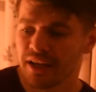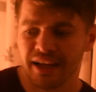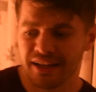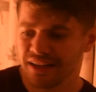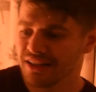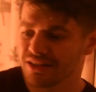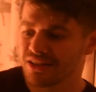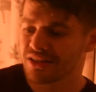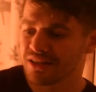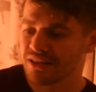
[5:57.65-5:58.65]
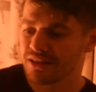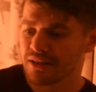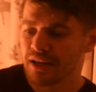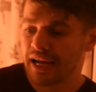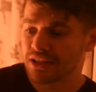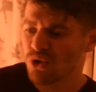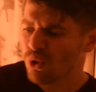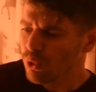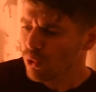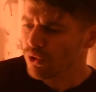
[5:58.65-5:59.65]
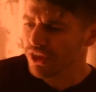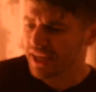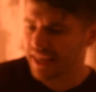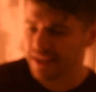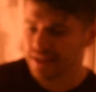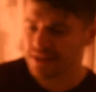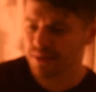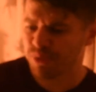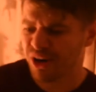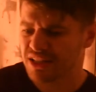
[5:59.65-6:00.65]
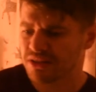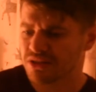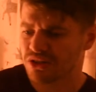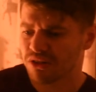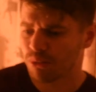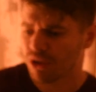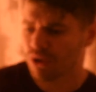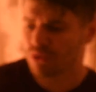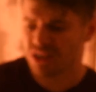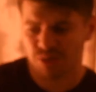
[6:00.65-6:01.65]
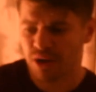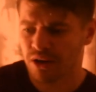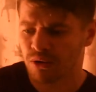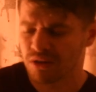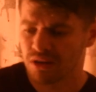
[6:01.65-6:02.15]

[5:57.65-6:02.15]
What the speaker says: It is. And to all the kings and presidents of the world as well.